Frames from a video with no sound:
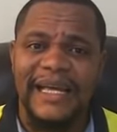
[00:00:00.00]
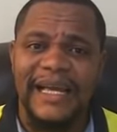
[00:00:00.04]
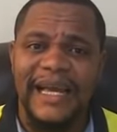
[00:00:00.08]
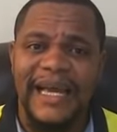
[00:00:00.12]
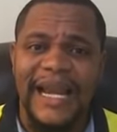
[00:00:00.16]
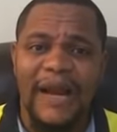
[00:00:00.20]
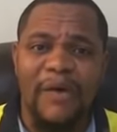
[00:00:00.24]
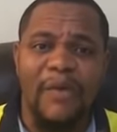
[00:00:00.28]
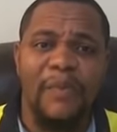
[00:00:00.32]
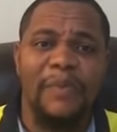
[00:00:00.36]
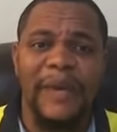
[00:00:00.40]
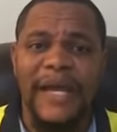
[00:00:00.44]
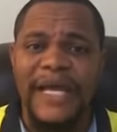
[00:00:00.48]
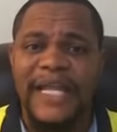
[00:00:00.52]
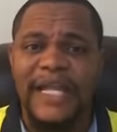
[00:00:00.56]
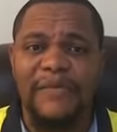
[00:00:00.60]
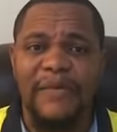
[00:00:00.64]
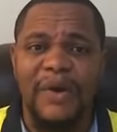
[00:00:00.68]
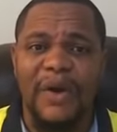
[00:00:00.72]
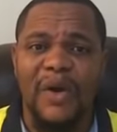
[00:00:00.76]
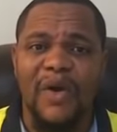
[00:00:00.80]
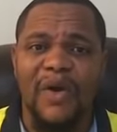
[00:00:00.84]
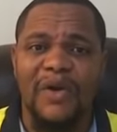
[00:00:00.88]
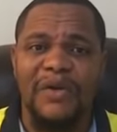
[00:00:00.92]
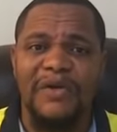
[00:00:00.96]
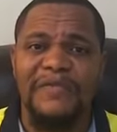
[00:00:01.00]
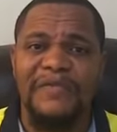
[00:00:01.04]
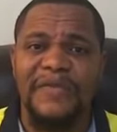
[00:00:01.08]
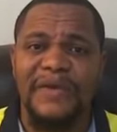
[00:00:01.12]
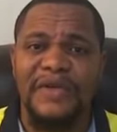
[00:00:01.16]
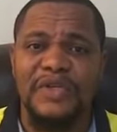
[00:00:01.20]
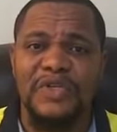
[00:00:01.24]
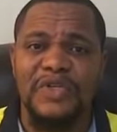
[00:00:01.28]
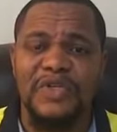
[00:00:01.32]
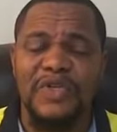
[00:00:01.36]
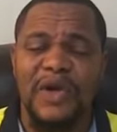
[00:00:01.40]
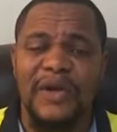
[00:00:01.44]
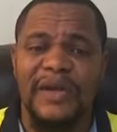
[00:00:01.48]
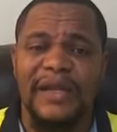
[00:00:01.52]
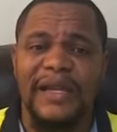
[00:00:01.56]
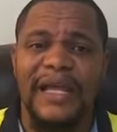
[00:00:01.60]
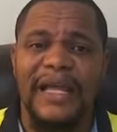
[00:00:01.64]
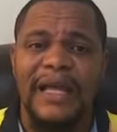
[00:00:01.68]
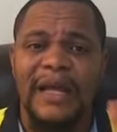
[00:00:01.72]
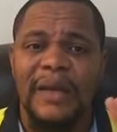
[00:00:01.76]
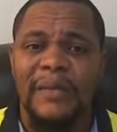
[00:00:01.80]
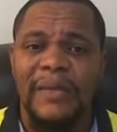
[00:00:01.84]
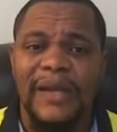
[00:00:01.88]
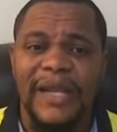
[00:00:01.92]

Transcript: and I'll play the recording for you shortly.